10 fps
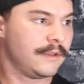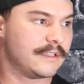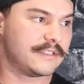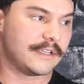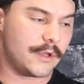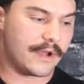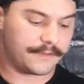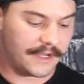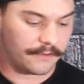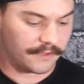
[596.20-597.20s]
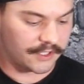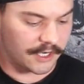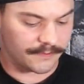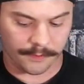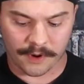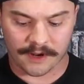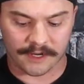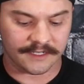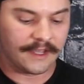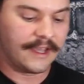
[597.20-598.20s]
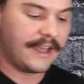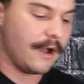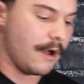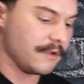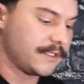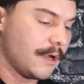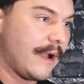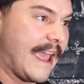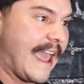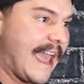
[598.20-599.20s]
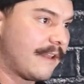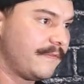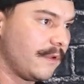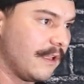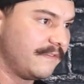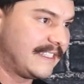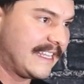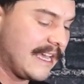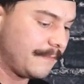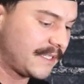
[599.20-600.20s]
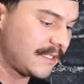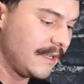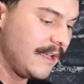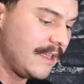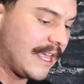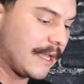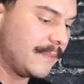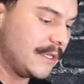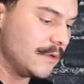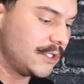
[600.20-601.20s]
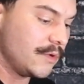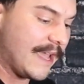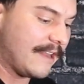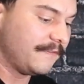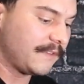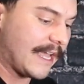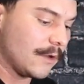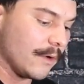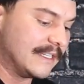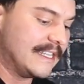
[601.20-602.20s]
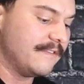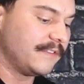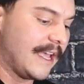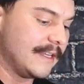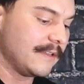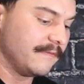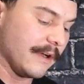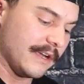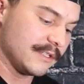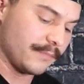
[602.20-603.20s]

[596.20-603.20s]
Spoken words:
This is a USB rechargeable product. Also a handful of tips that can be used to inflate or deflate various